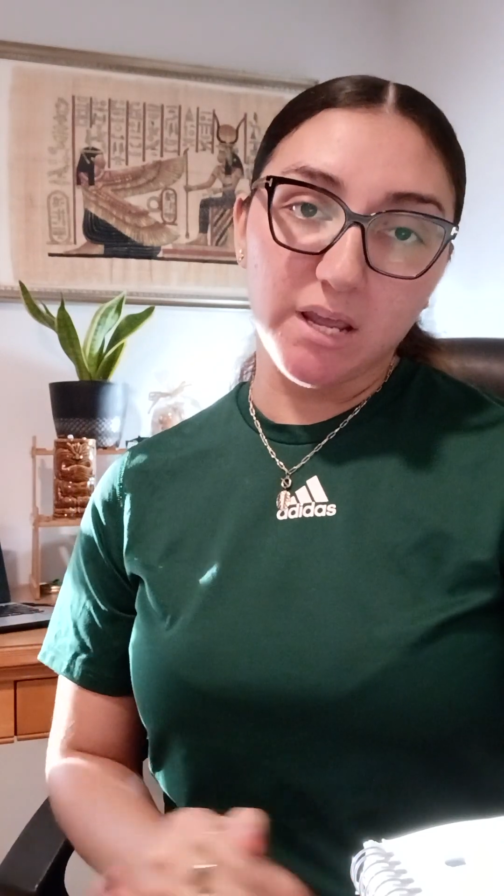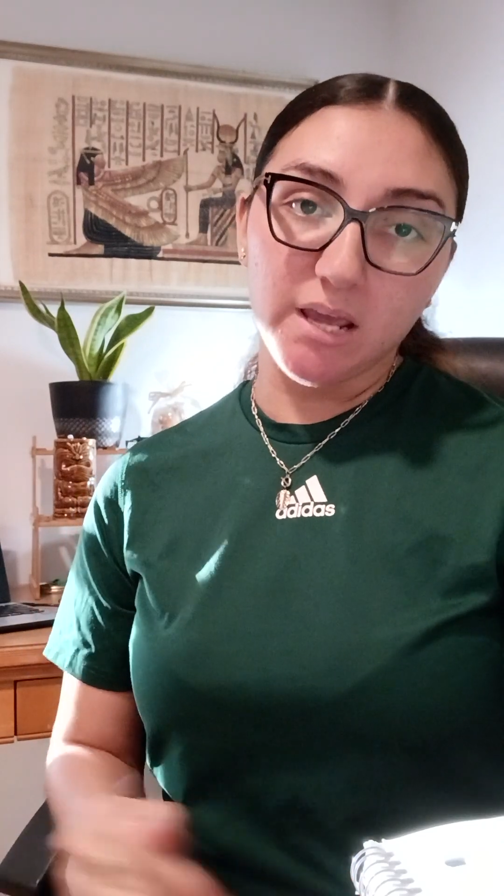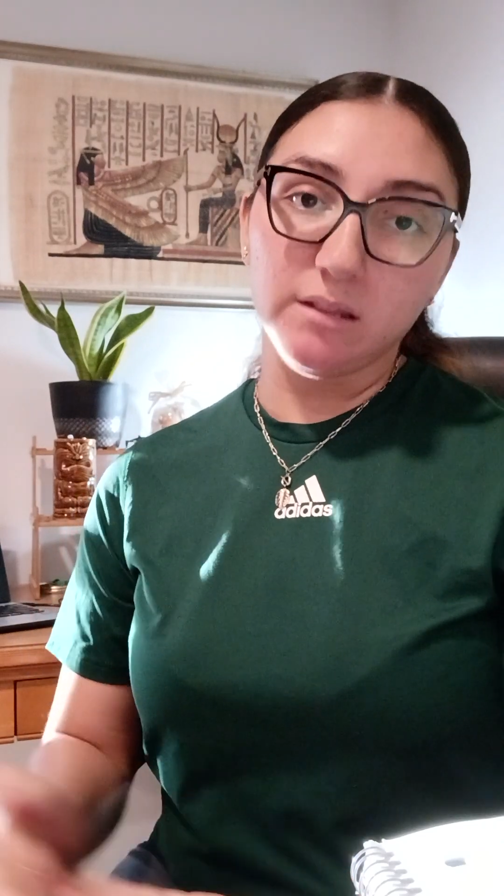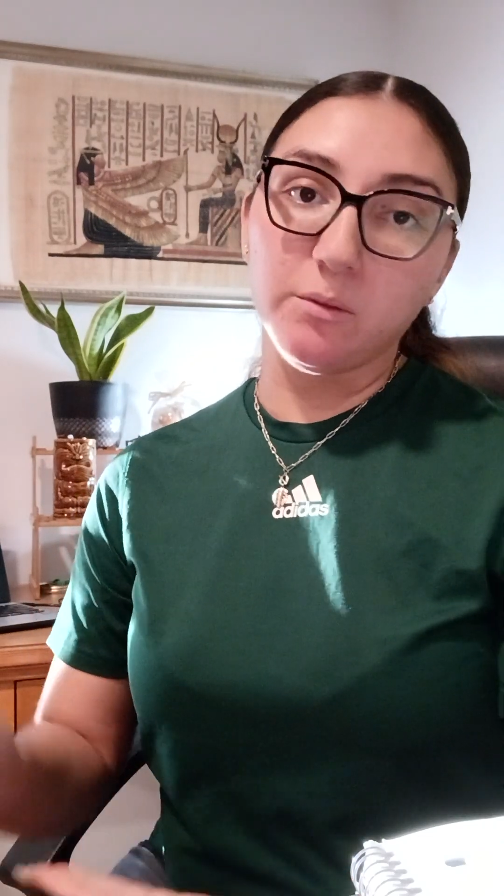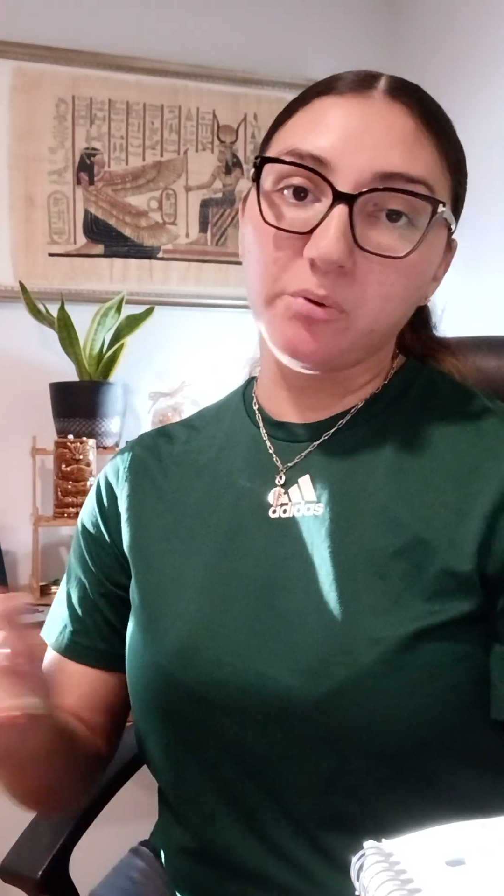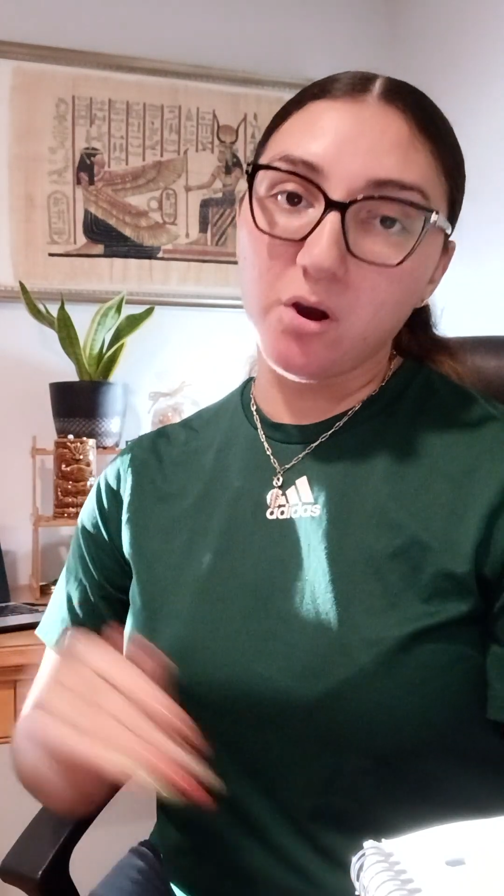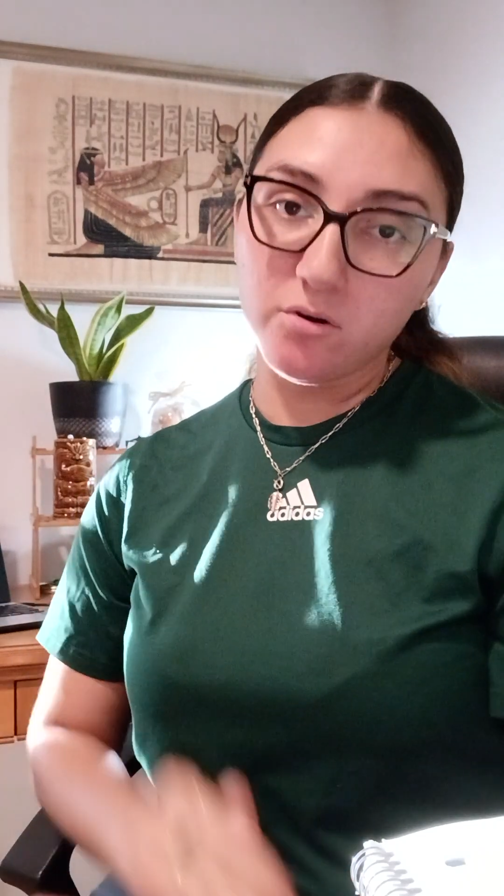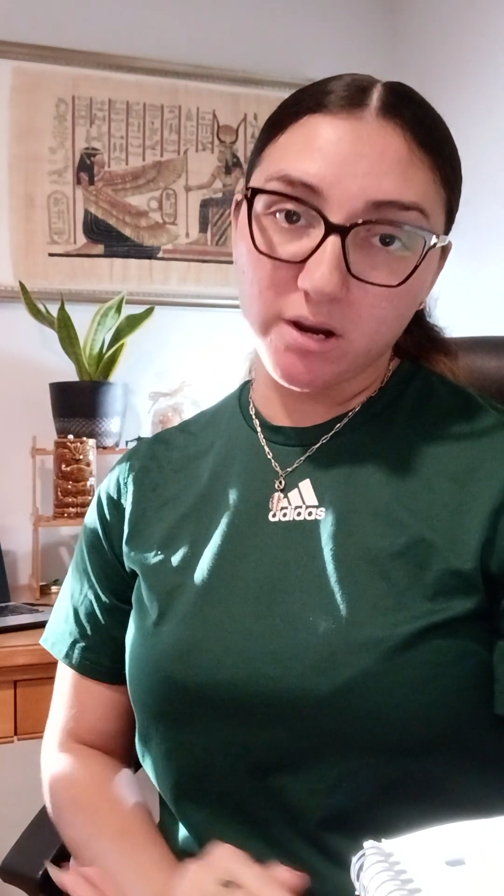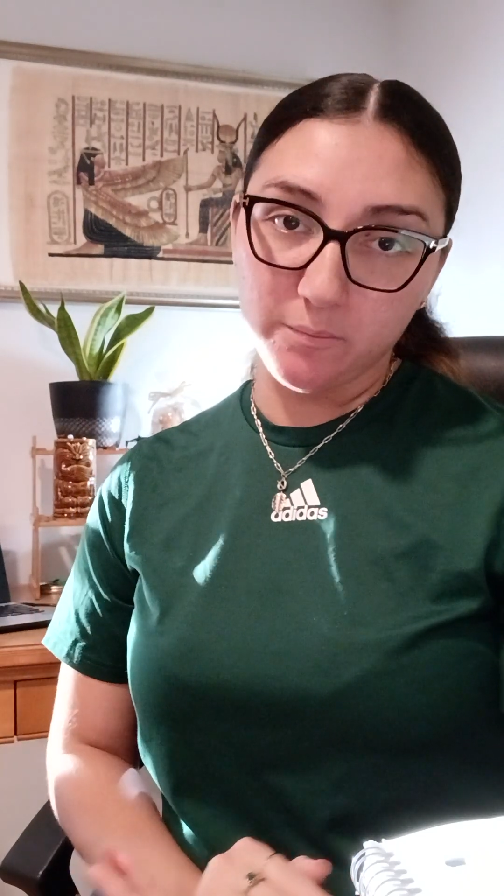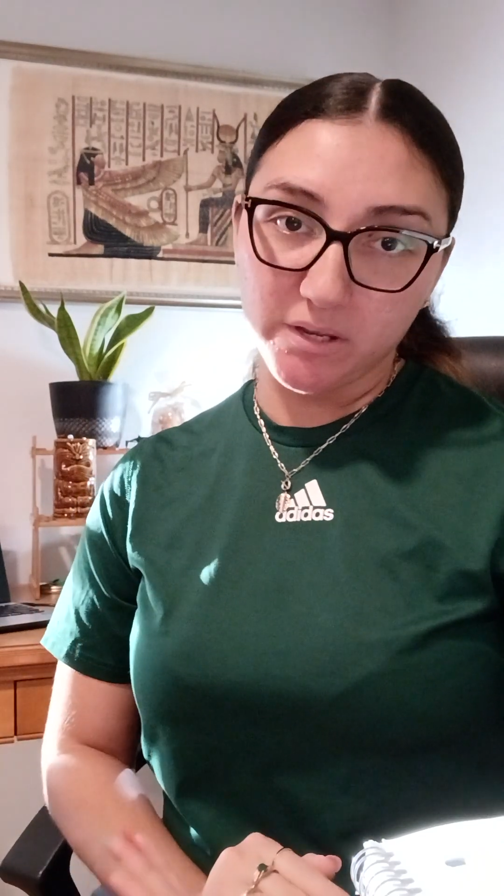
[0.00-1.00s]
and the
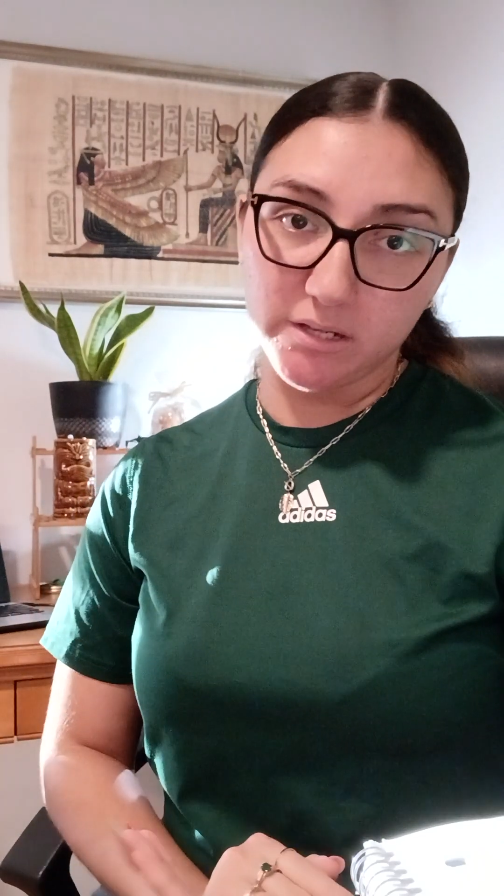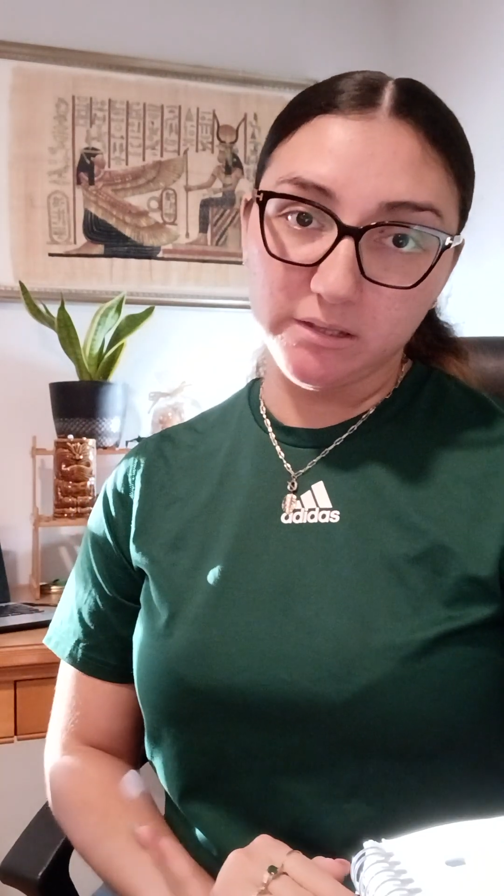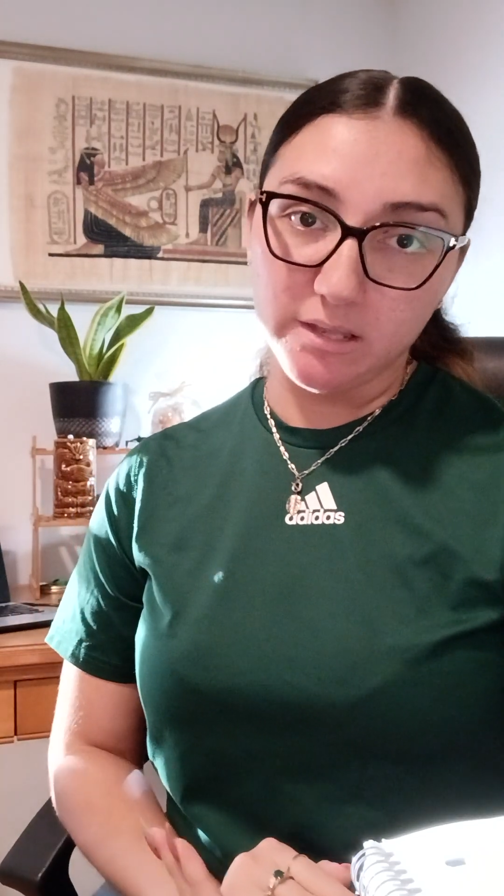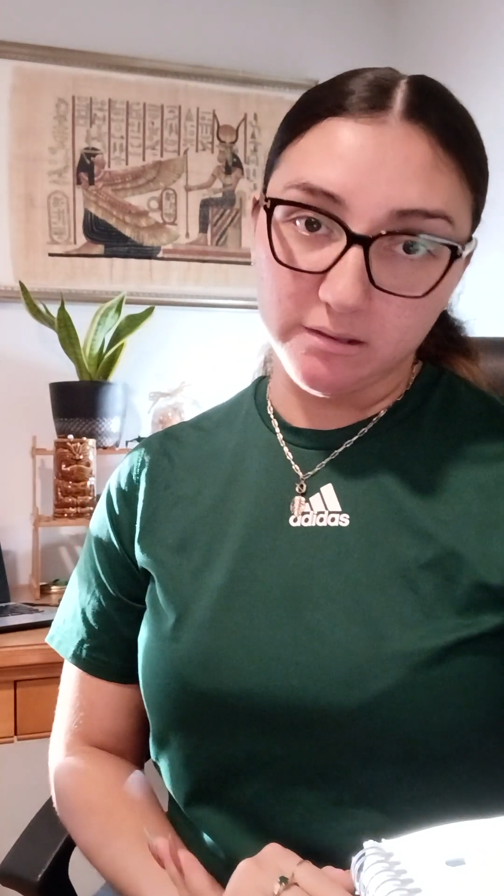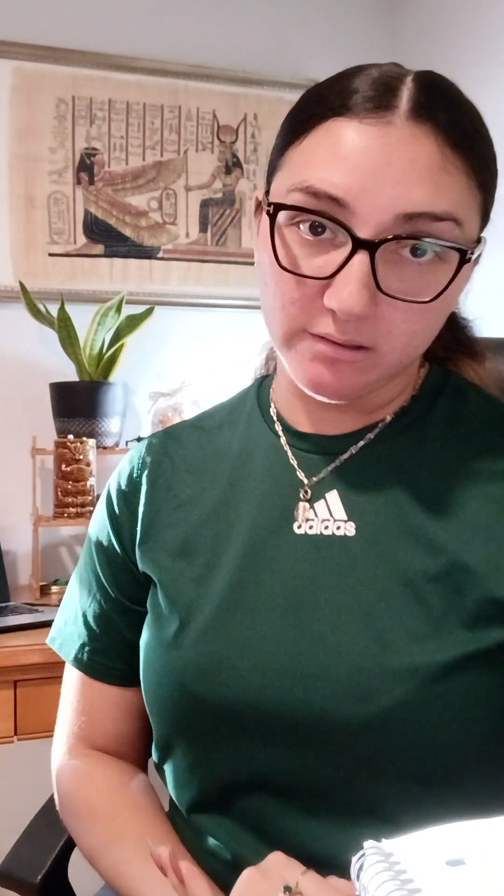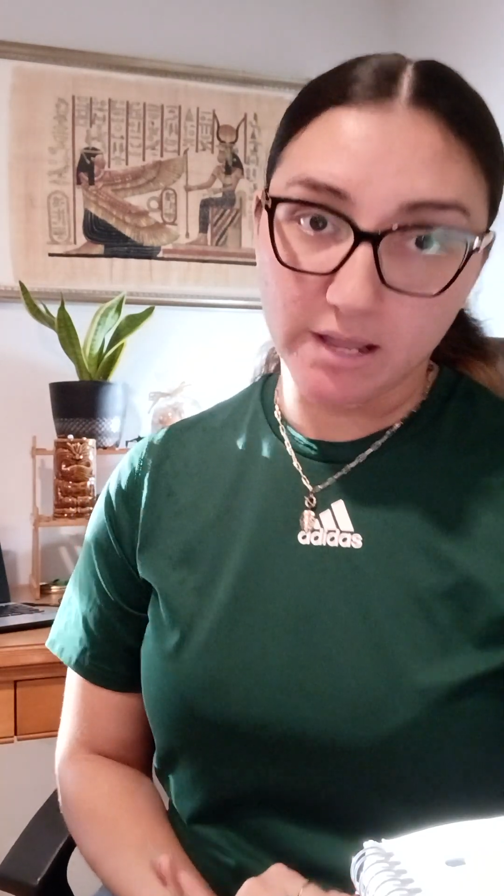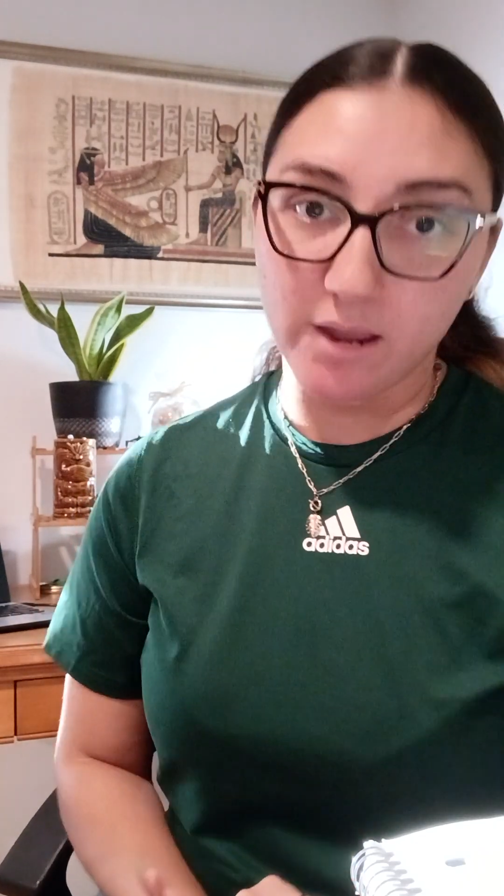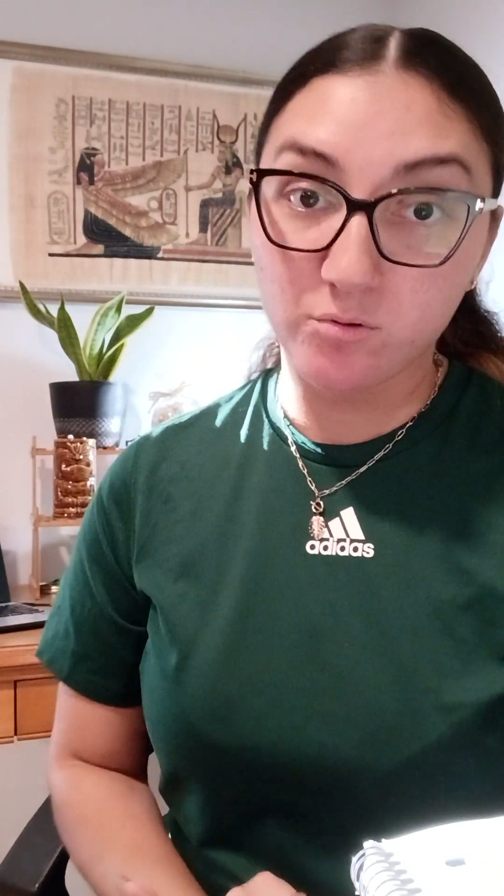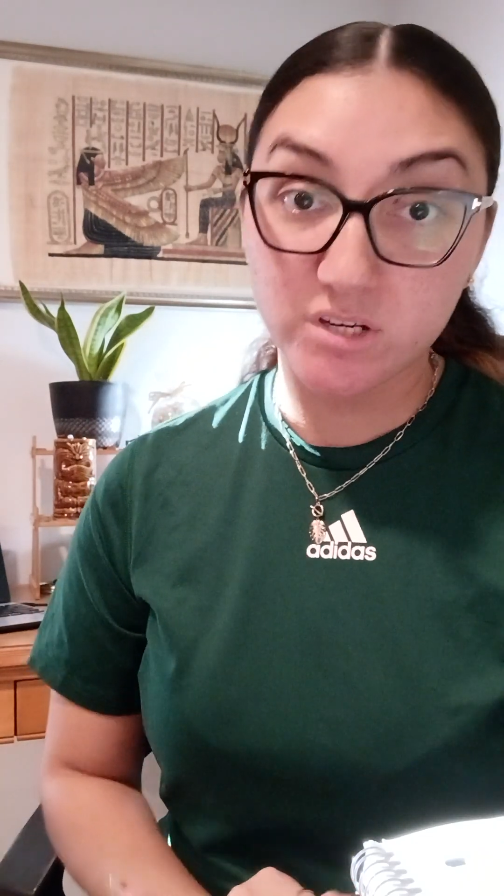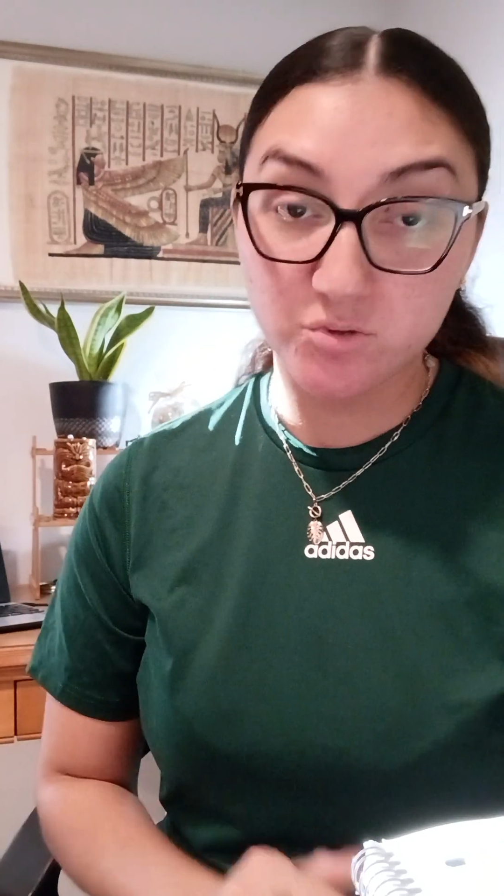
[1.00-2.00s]
programming
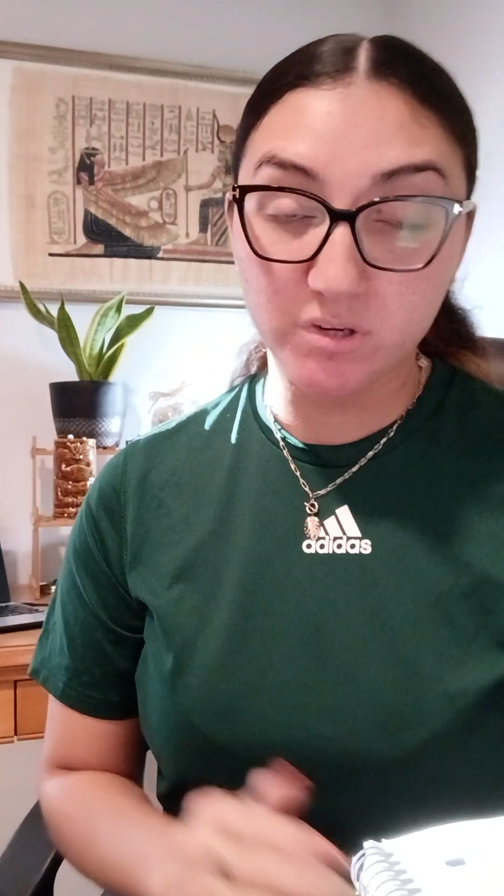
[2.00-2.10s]
language,